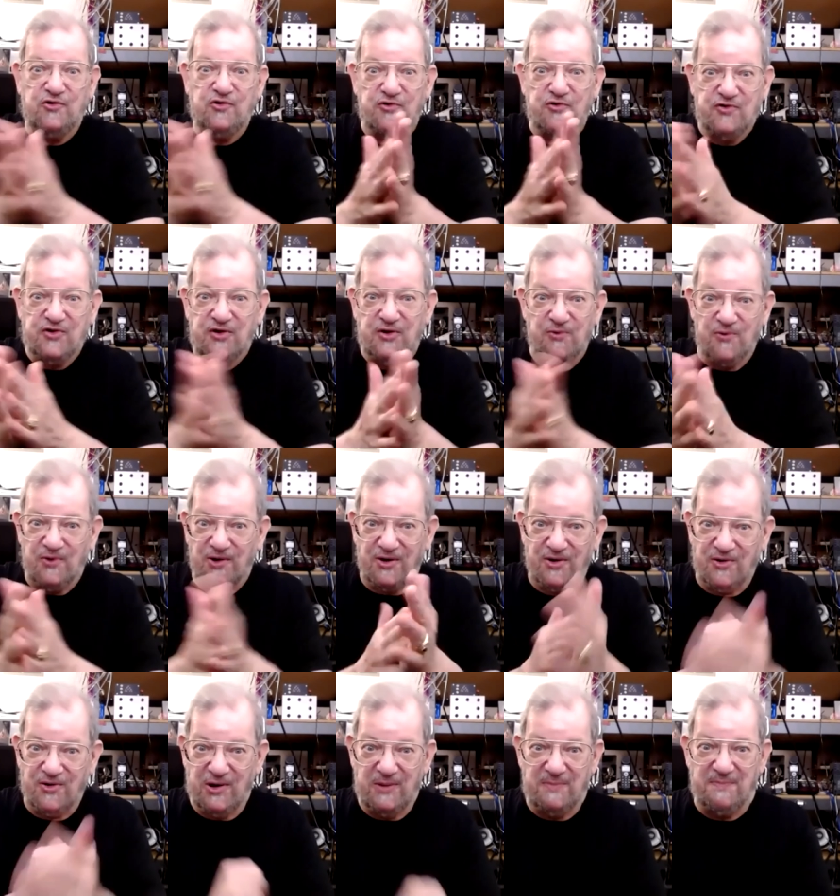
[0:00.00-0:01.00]
juicy,
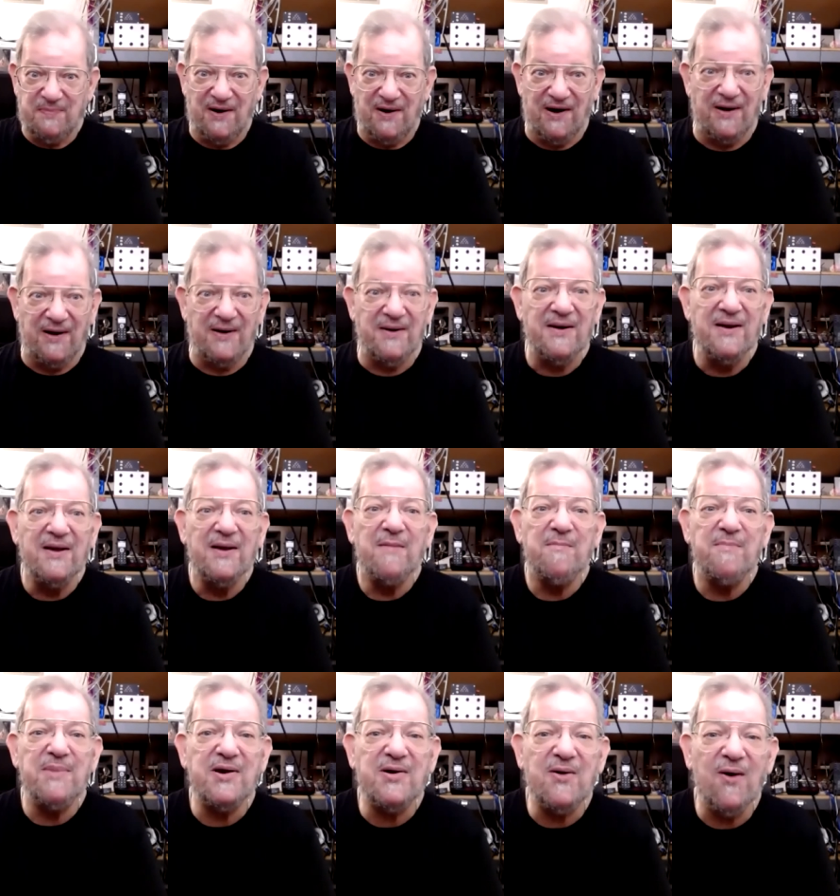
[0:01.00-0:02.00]
real good part
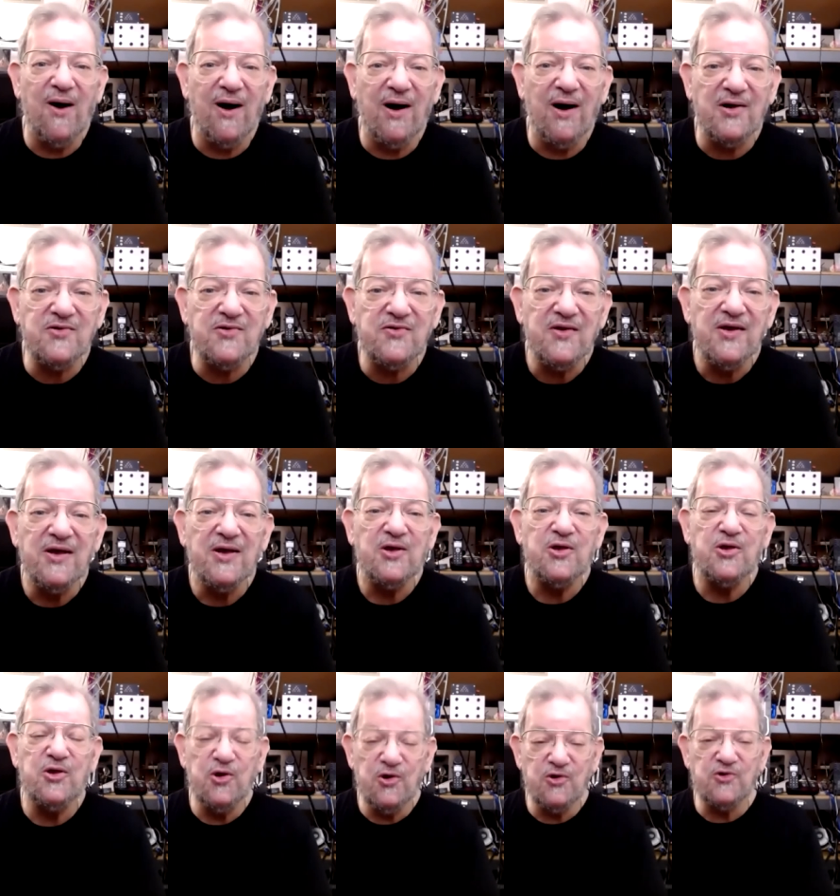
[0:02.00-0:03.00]
because
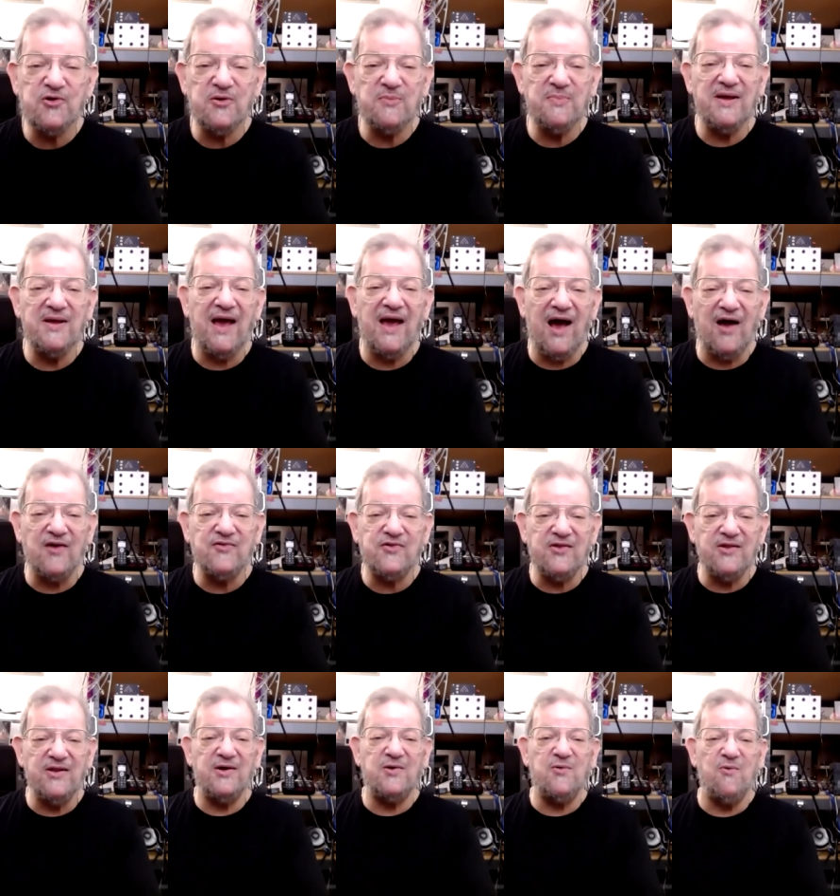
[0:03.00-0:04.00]
you should be
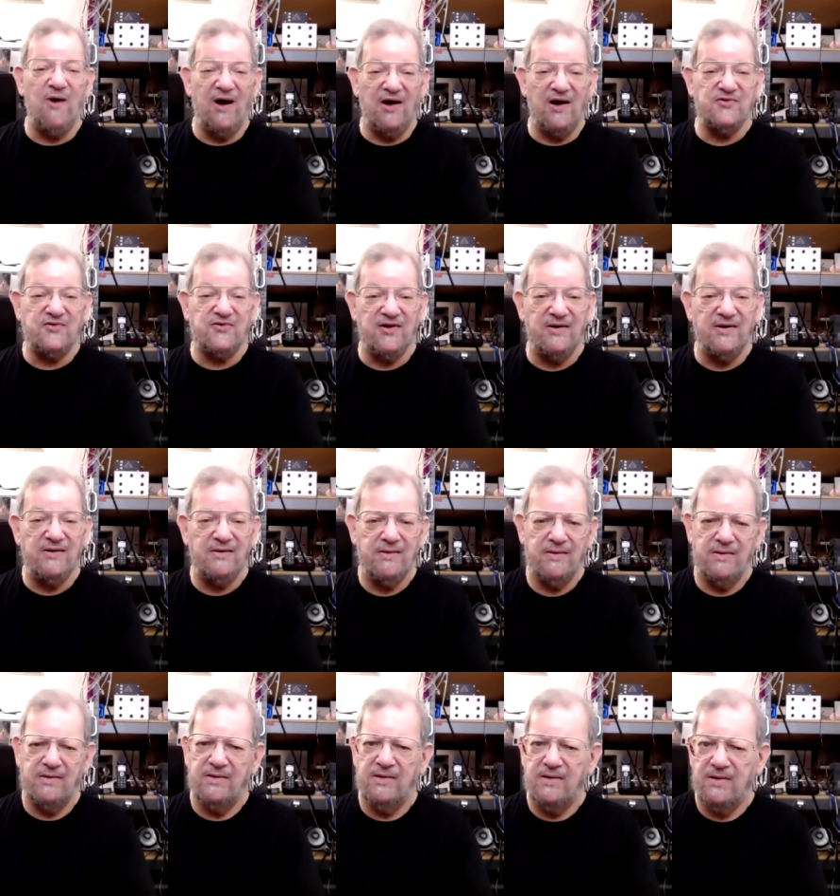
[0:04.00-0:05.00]
asking the question,
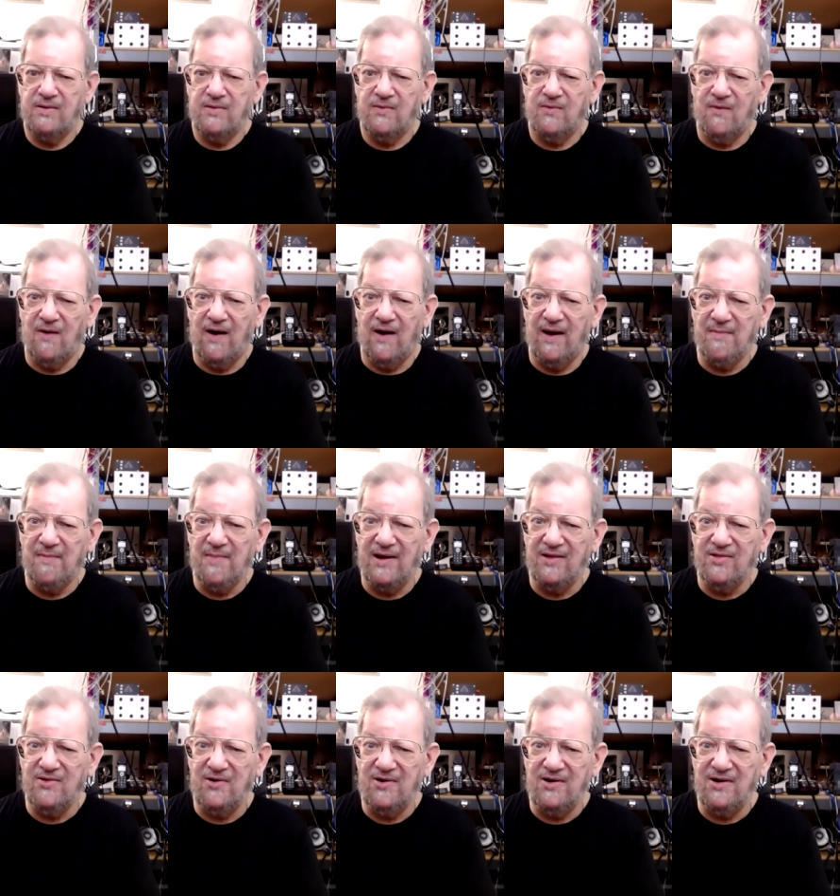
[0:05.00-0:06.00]
why am I
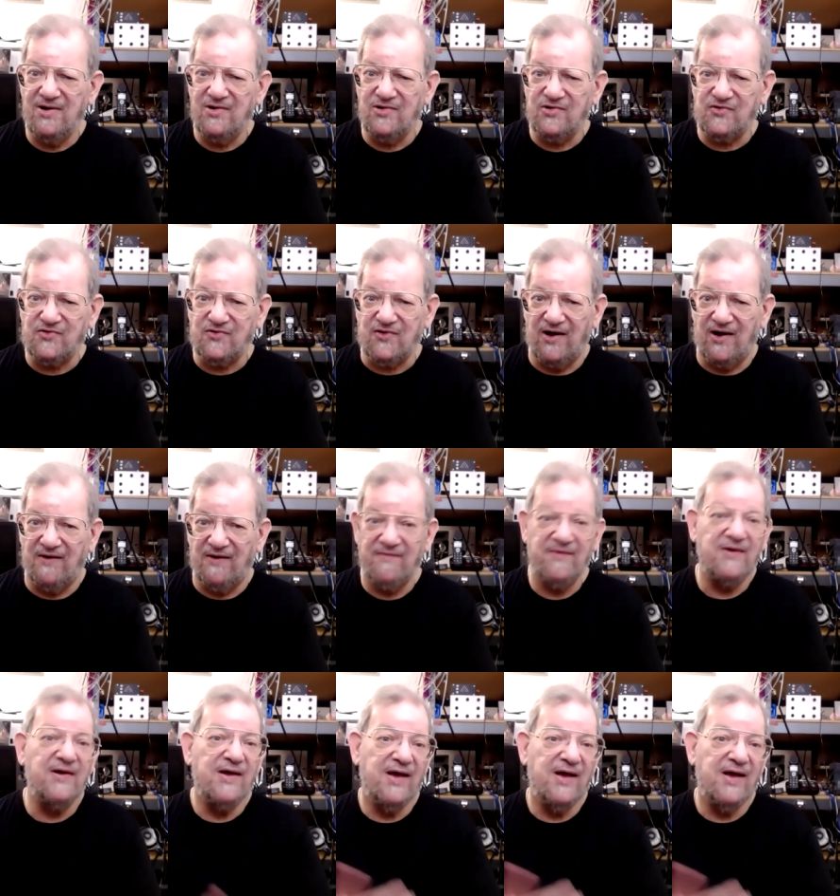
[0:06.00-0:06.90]
learning this stuff?